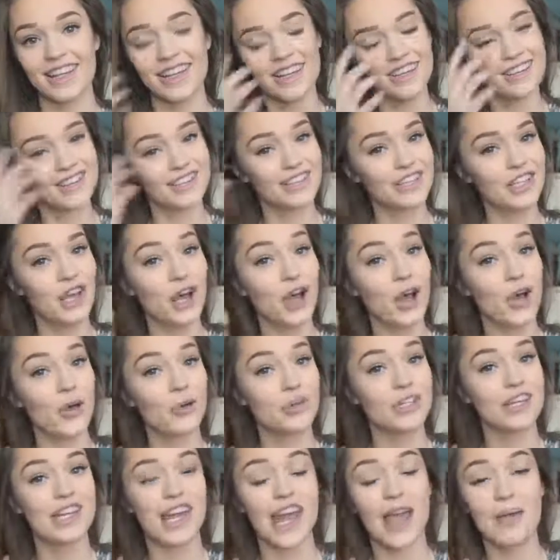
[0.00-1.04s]
So
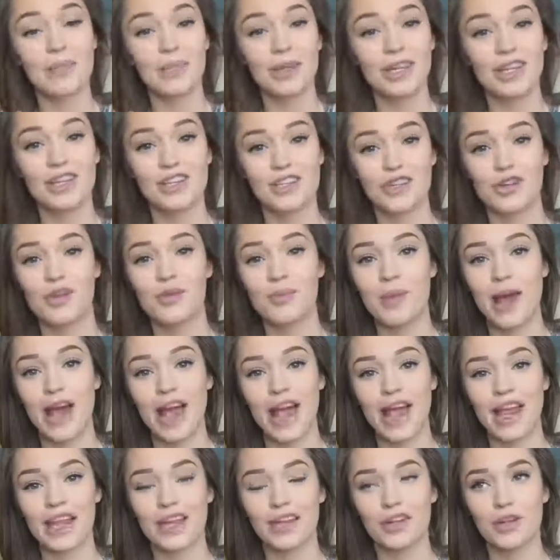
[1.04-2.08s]
today I'm going to do
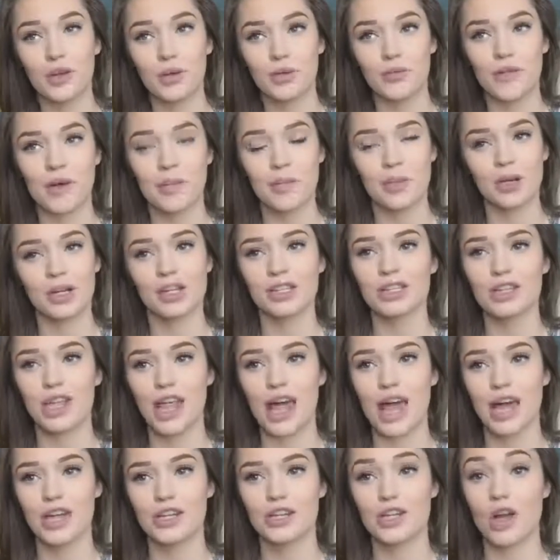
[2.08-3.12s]
my
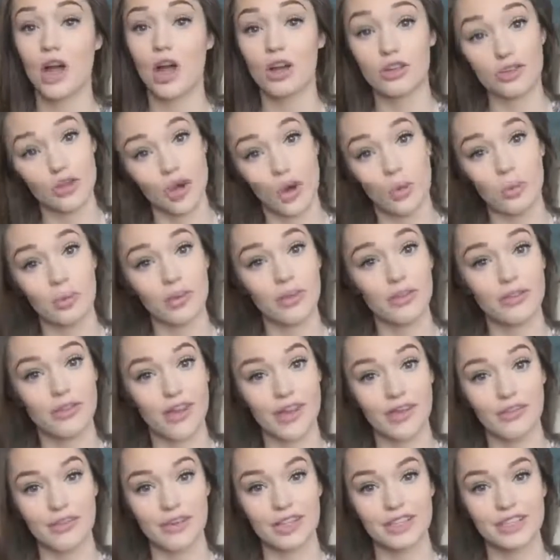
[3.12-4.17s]
November/October
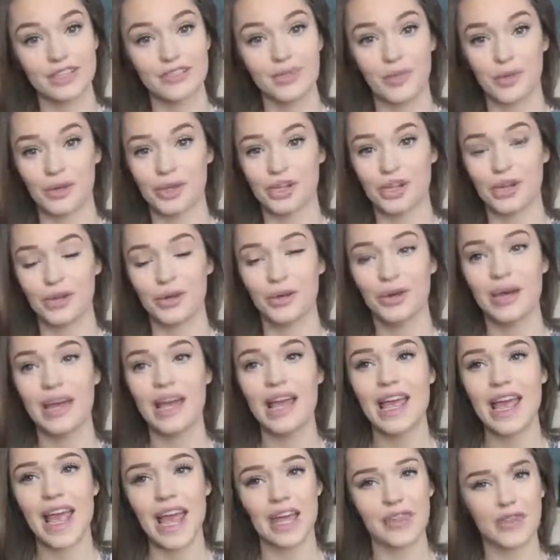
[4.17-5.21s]
favorites for you,
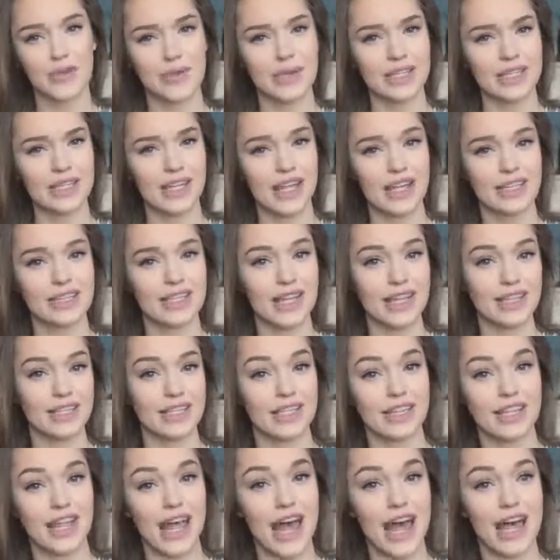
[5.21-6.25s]
and the reason I say
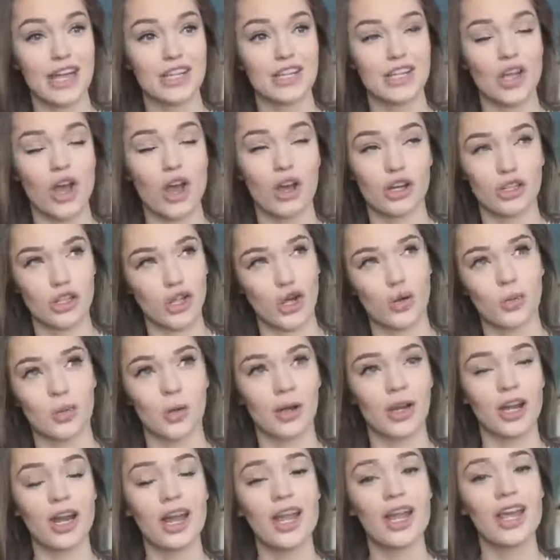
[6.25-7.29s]

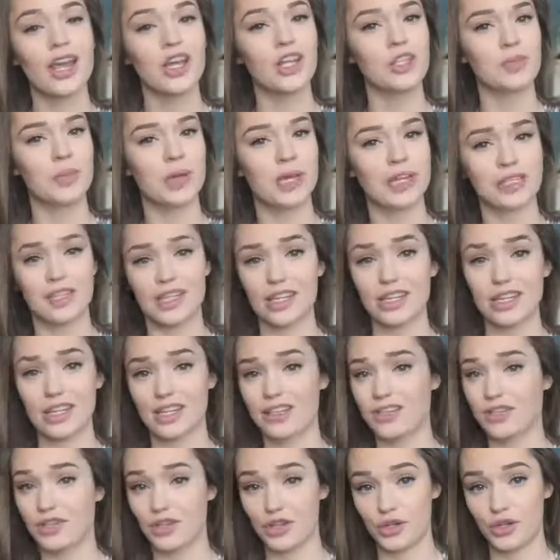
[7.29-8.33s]
/October is because I
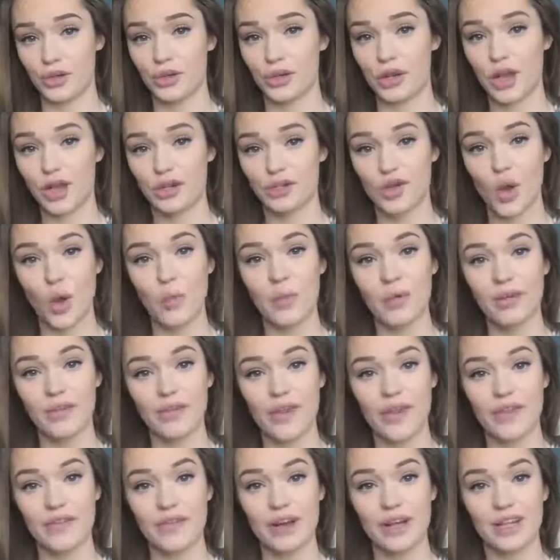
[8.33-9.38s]
didn't do an October
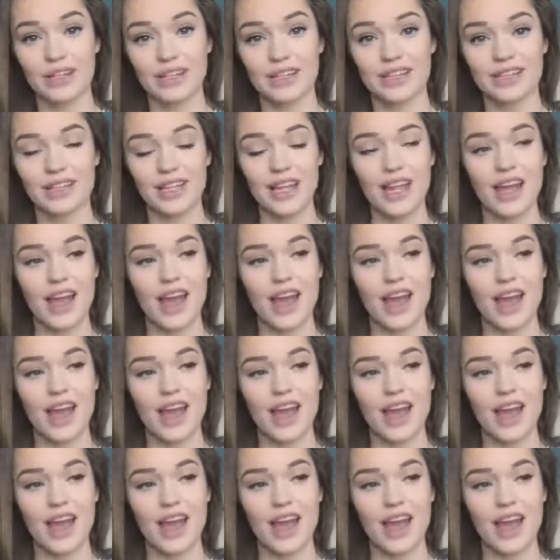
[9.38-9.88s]
favorites.